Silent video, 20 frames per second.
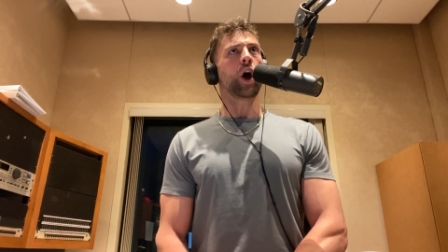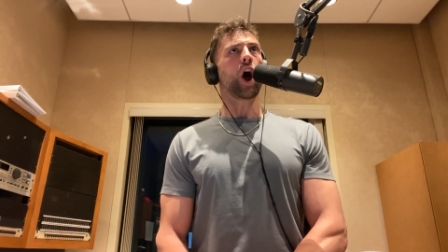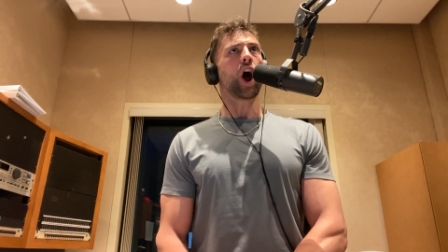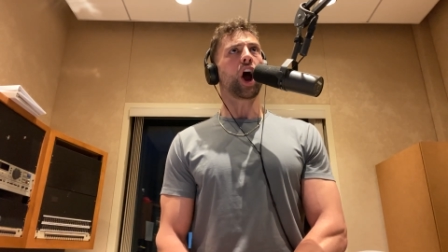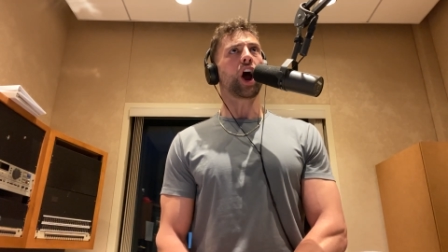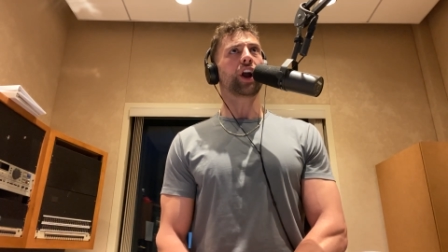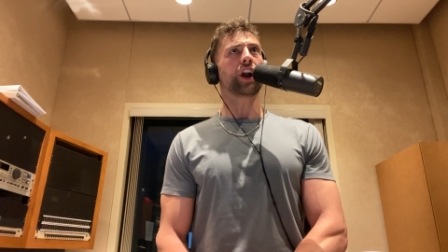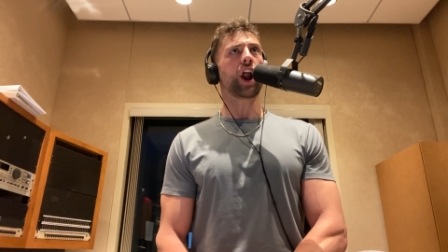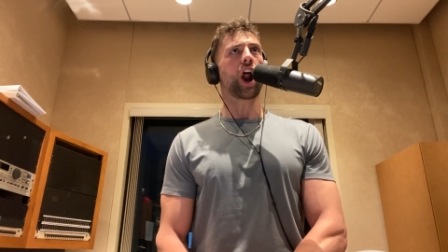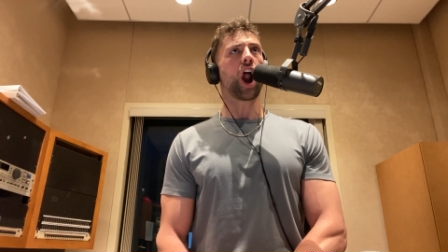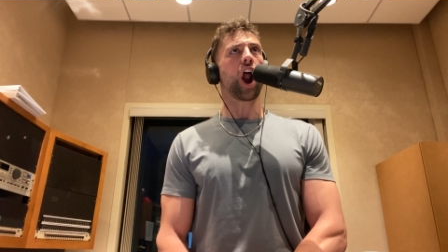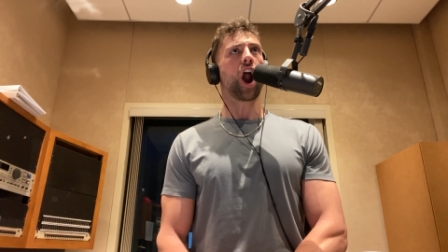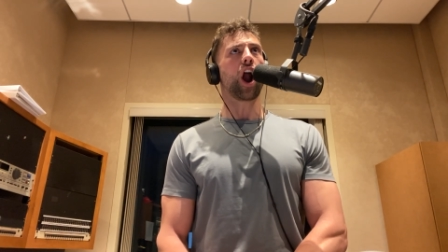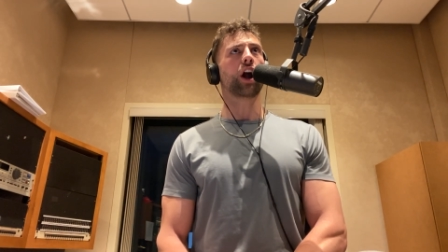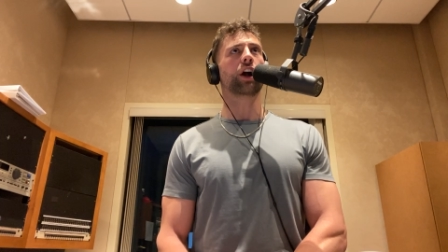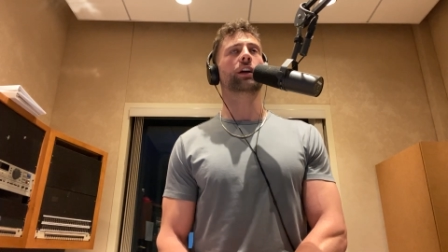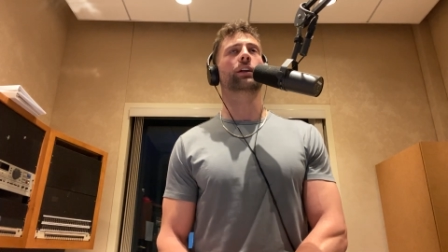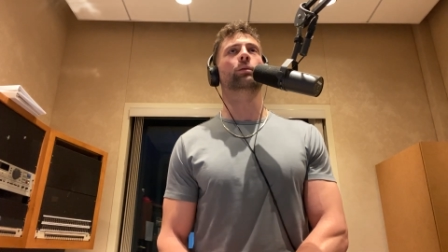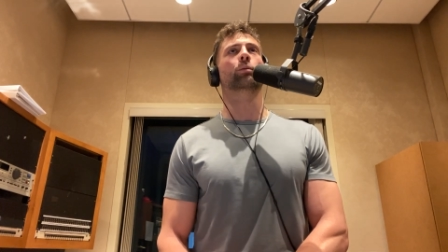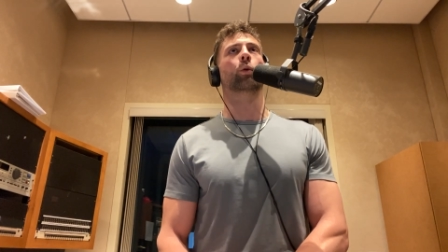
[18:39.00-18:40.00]

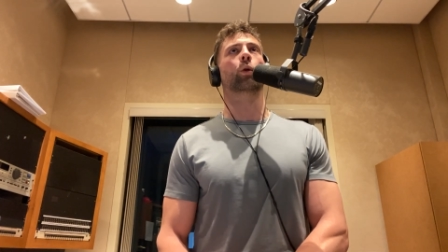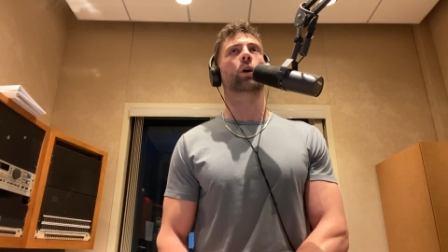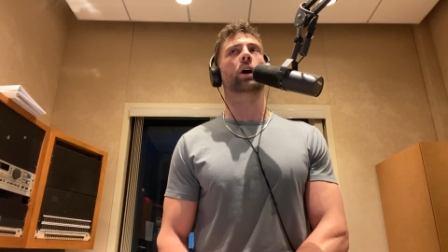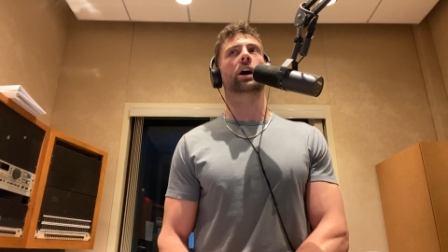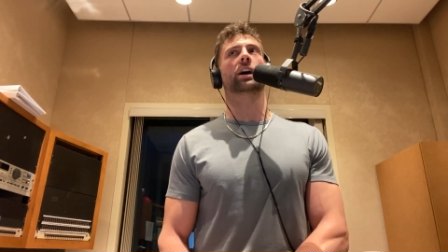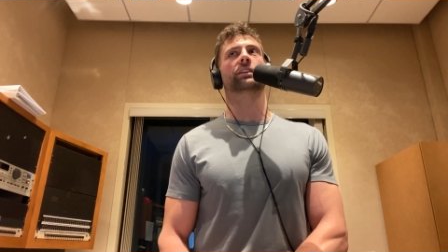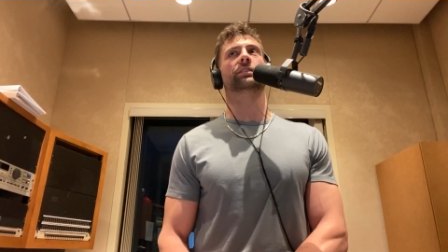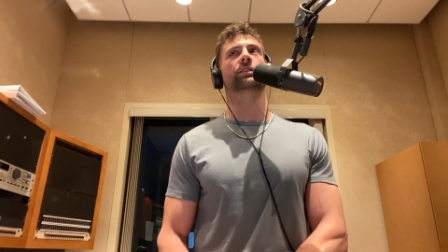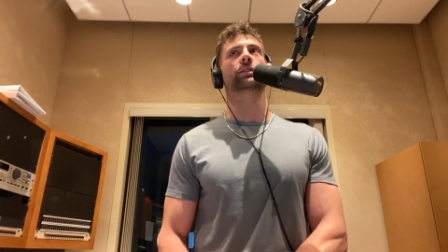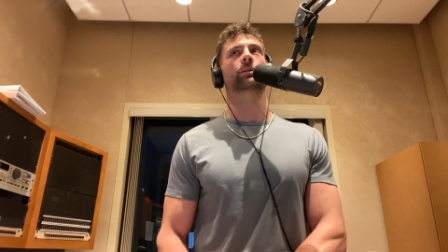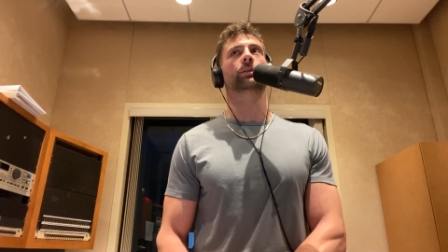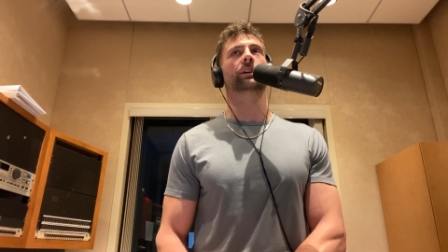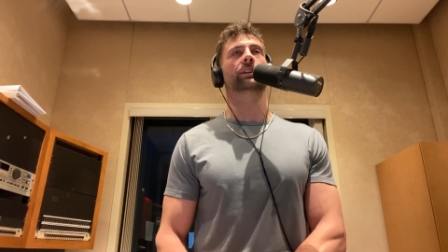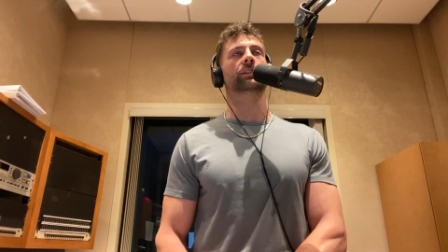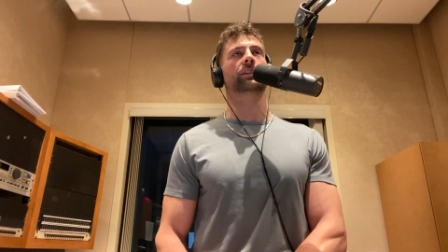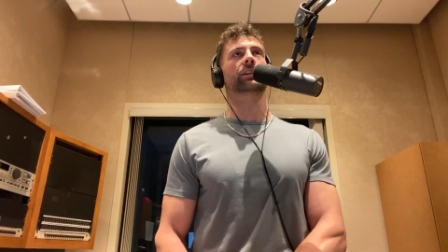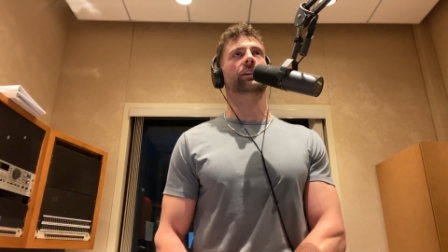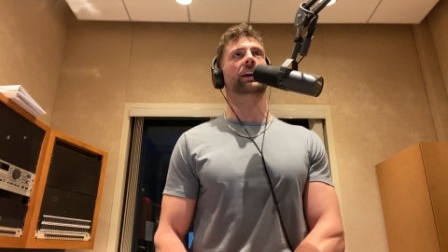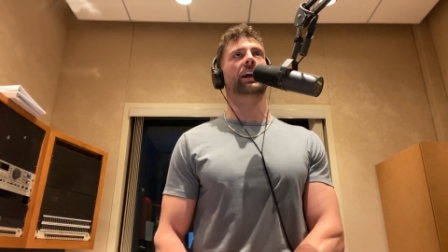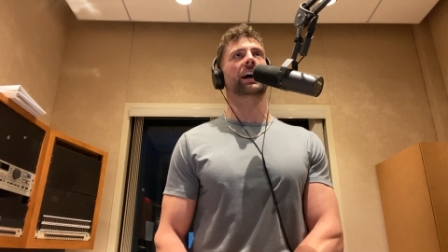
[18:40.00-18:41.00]
order, and walked you
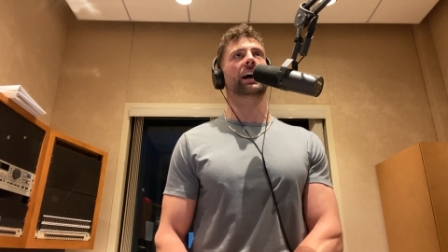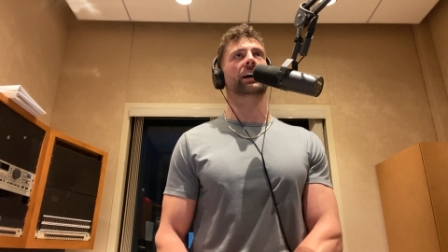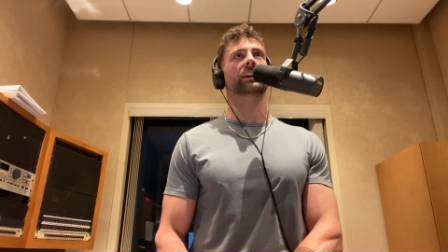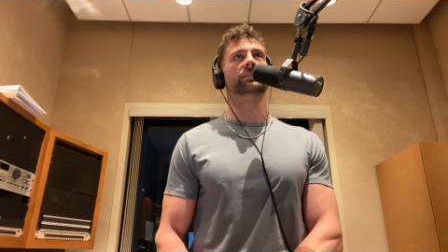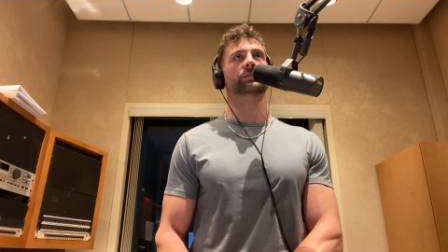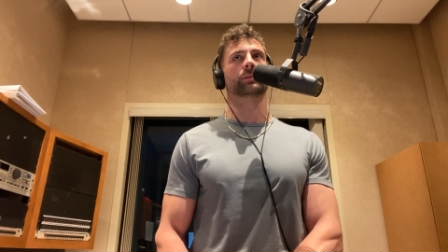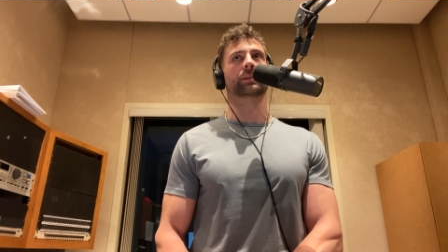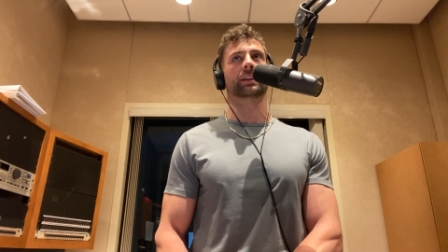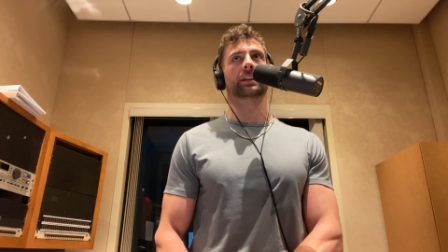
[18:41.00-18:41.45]
into your house with